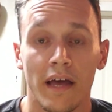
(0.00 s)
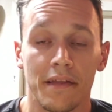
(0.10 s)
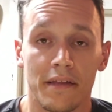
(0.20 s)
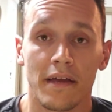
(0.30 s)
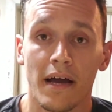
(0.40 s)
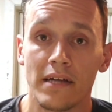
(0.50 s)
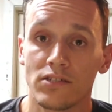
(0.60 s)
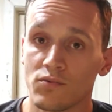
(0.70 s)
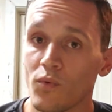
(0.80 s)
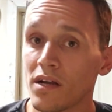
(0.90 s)
and the guy
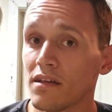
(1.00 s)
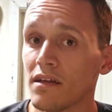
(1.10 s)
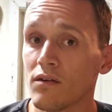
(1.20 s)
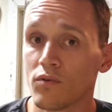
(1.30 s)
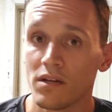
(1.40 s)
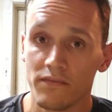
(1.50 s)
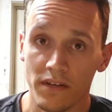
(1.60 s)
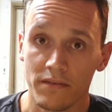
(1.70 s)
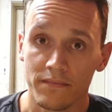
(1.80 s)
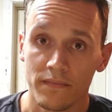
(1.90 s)
just wanted to get rid of
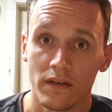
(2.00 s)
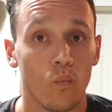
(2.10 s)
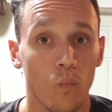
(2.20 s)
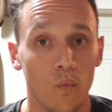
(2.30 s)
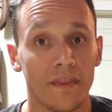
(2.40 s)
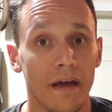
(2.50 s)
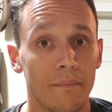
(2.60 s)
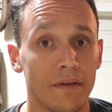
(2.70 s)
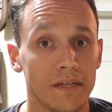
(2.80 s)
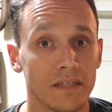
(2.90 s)
it. With
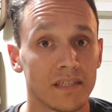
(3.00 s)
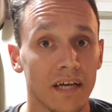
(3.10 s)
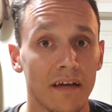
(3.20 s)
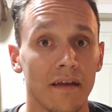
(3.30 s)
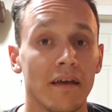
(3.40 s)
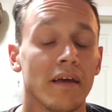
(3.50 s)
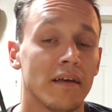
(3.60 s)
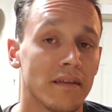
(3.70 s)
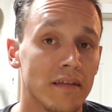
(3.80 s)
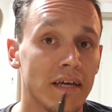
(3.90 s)
that being said,
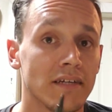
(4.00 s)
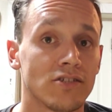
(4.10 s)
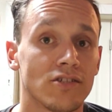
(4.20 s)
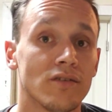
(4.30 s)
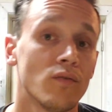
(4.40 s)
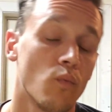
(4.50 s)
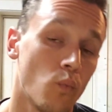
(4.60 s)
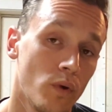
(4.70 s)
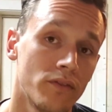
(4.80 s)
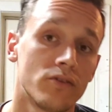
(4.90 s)
the engine
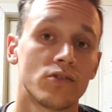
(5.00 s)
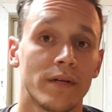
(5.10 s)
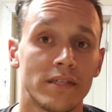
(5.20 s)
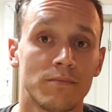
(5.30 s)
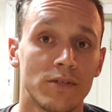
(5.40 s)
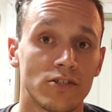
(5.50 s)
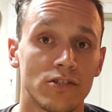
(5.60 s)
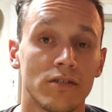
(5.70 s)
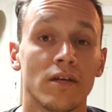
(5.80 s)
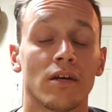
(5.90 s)
with the
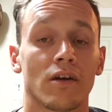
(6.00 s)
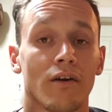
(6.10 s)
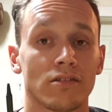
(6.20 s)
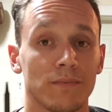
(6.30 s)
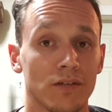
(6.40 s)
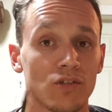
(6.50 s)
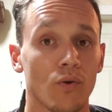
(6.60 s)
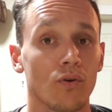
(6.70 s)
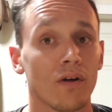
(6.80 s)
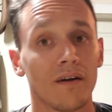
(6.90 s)
transmission cost me a
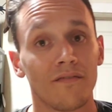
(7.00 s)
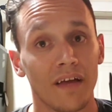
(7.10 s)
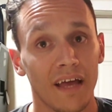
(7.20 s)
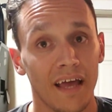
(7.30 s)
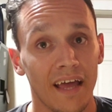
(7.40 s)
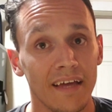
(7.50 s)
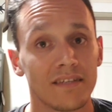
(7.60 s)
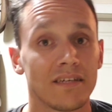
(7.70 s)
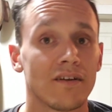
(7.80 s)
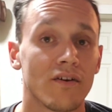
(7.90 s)
total of
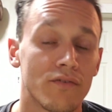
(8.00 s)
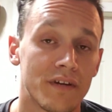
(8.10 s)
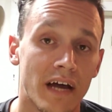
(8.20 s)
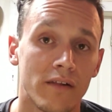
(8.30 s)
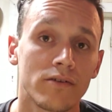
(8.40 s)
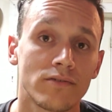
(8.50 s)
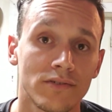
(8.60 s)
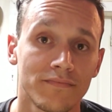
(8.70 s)
$1,800.